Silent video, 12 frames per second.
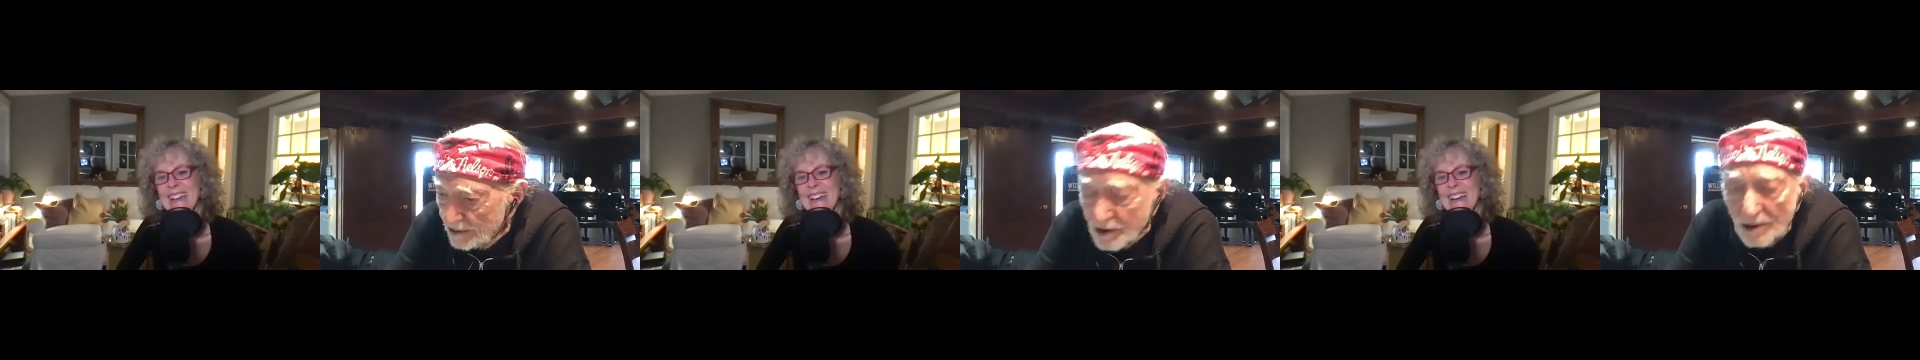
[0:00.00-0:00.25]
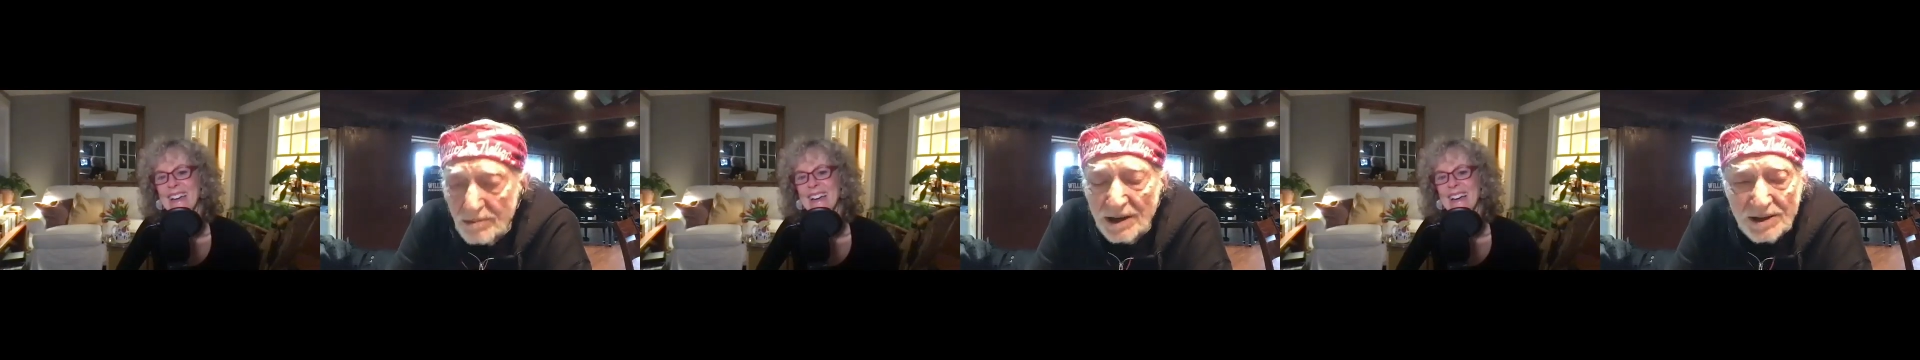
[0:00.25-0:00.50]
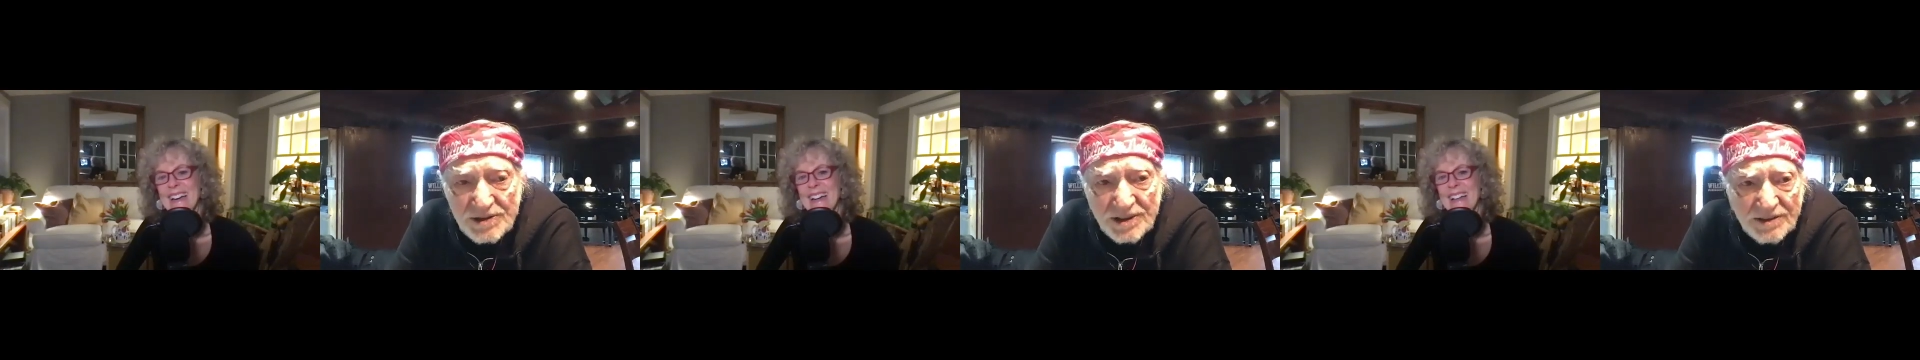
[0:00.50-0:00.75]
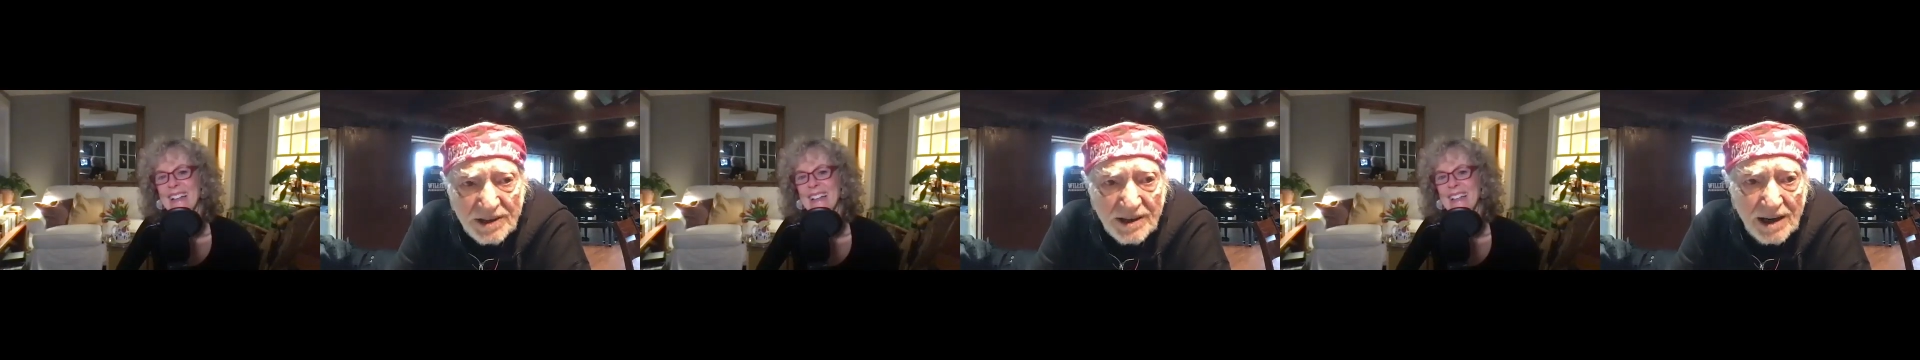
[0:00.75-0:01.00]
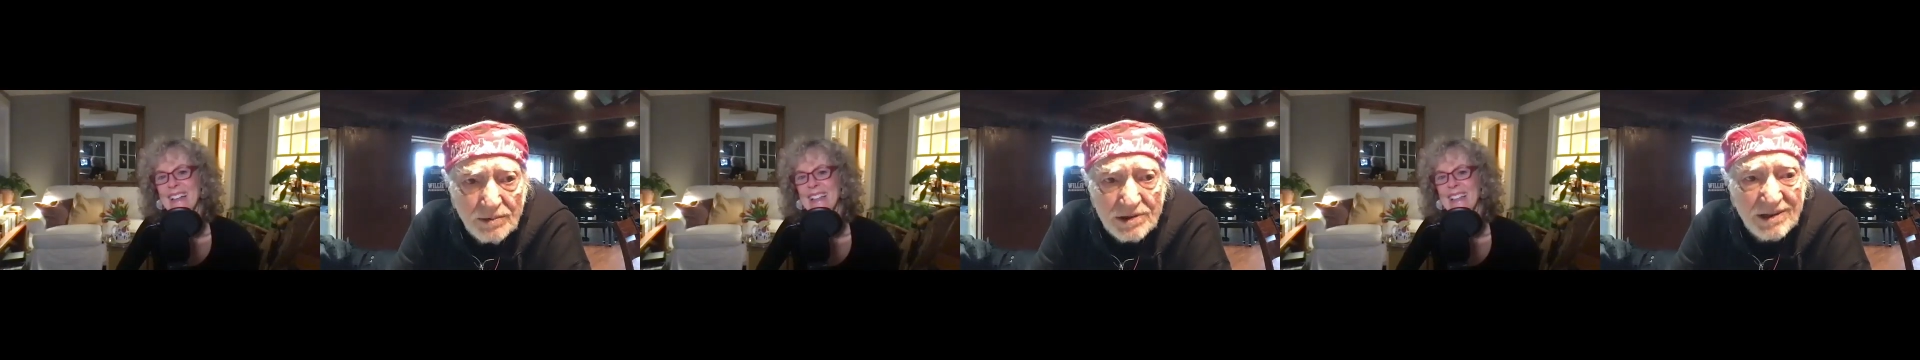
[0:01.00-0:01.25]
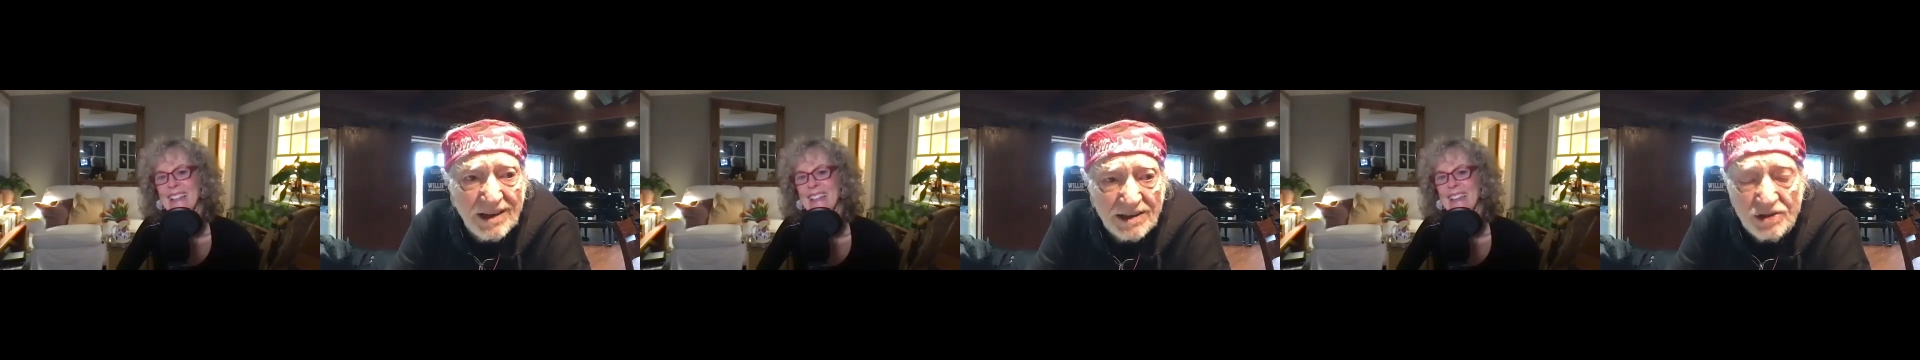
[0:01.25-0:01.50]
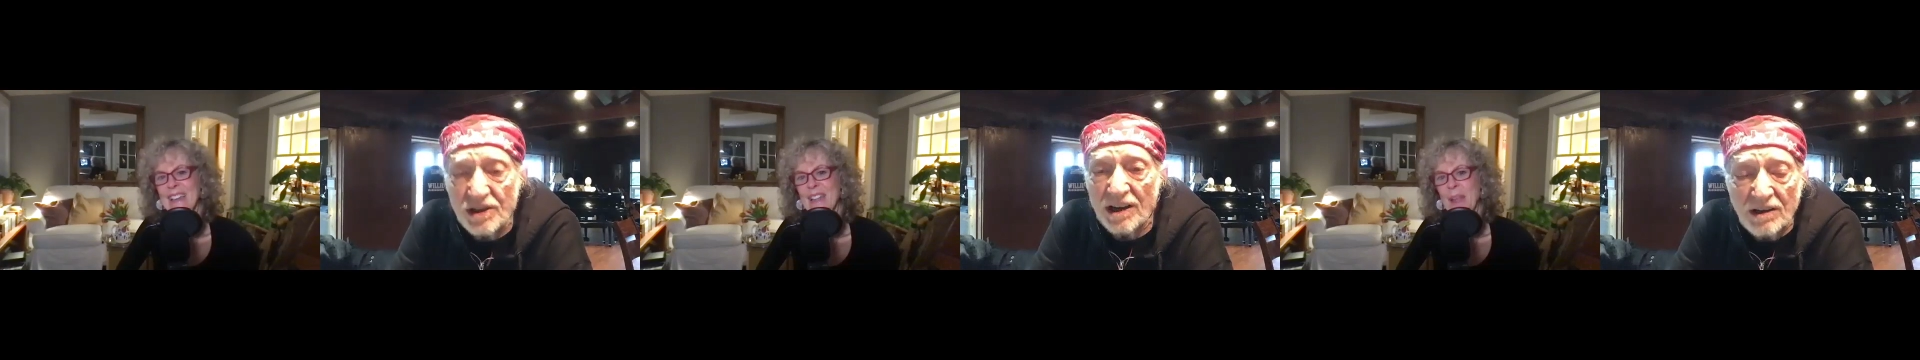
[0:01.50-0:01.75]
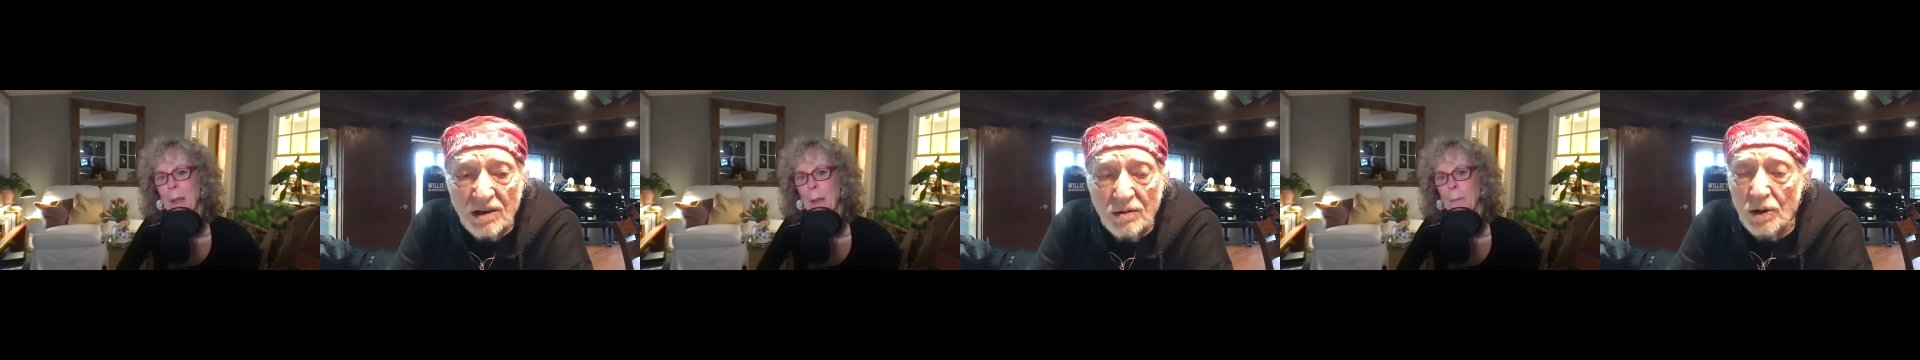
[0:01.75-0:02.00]
Speaker 1: somebody said that I was like
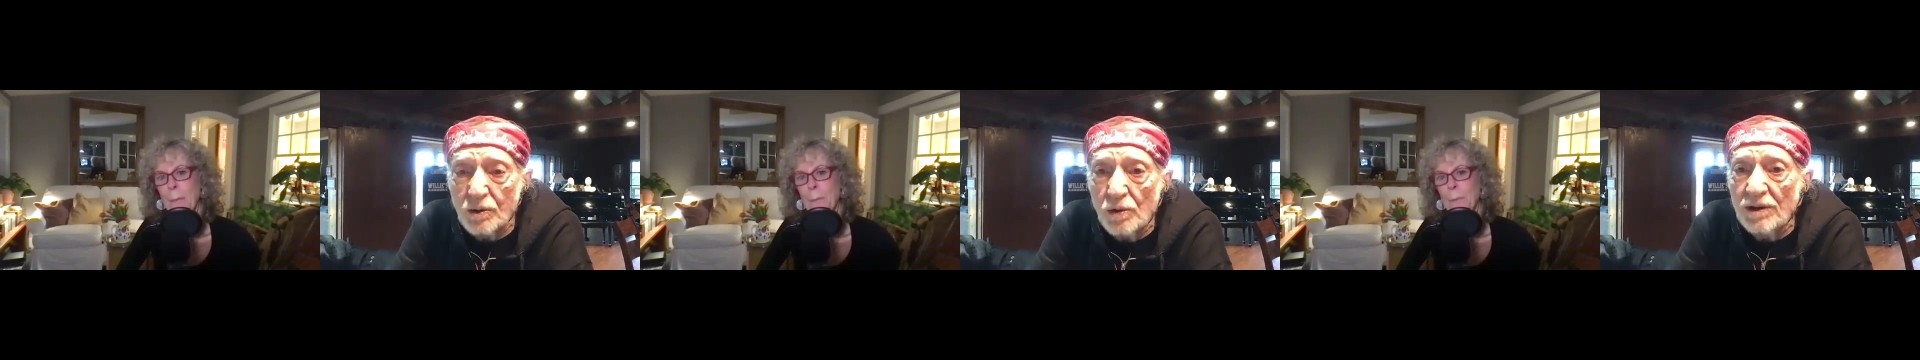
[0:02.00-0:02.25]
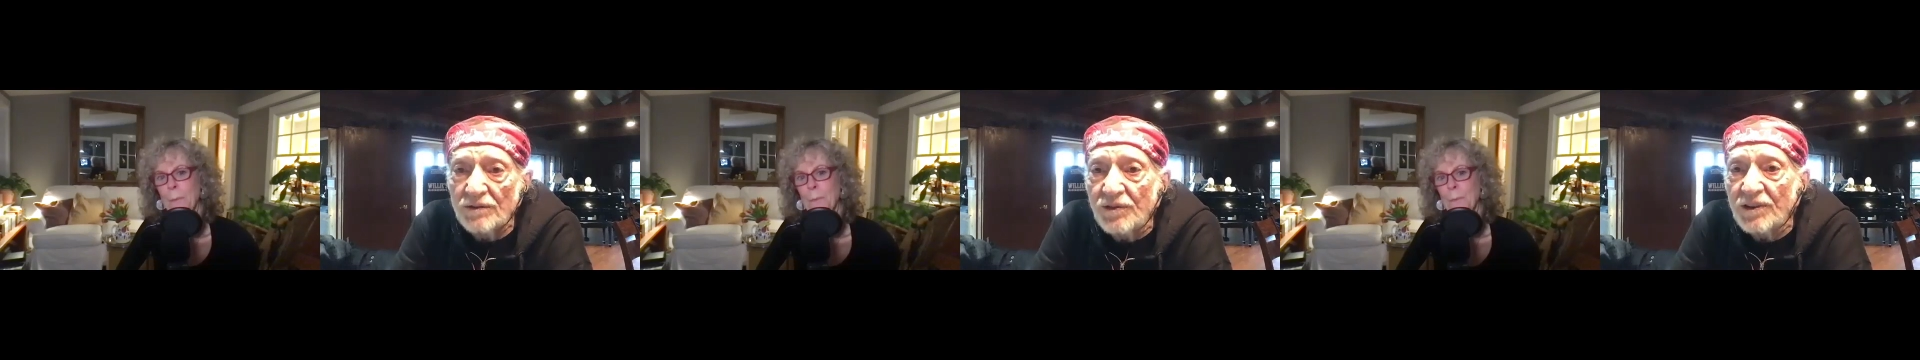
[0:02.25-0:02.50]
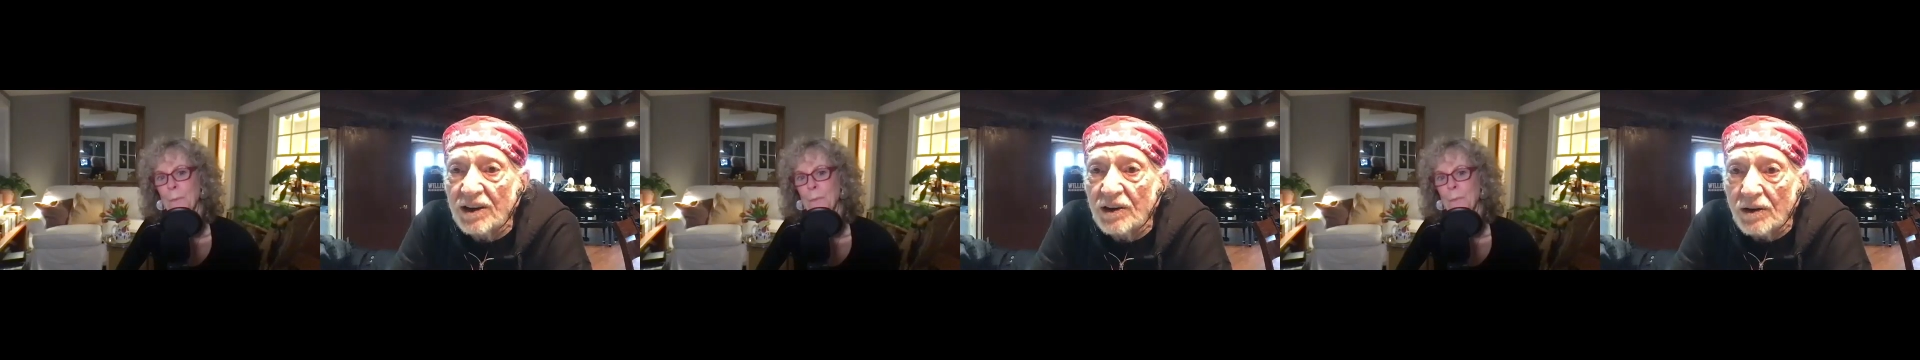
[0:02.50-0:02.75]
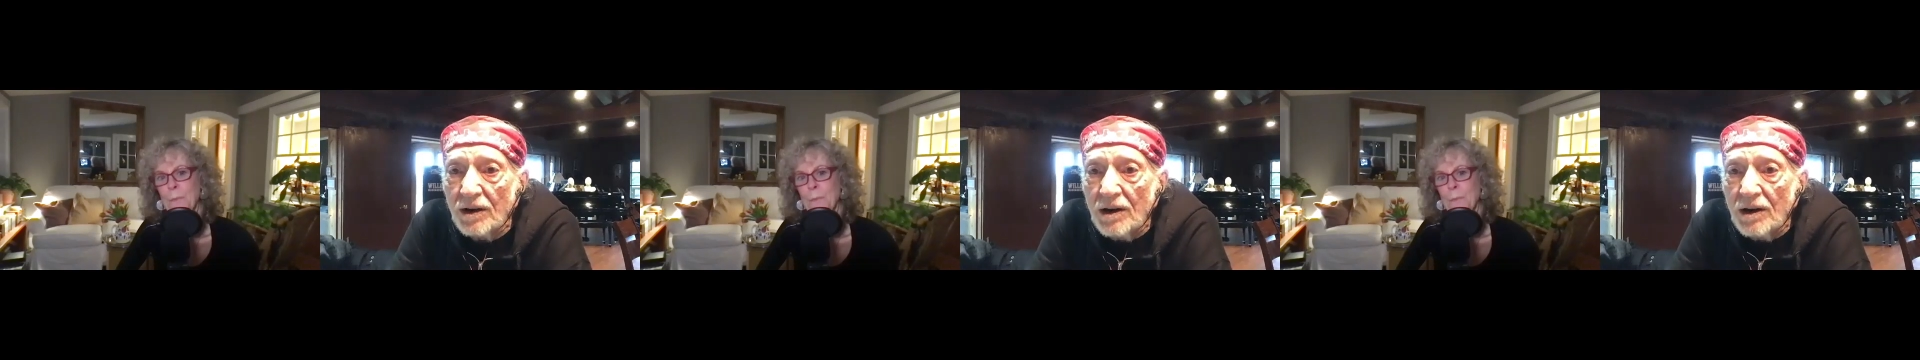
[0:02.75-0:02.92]
Django with one finger.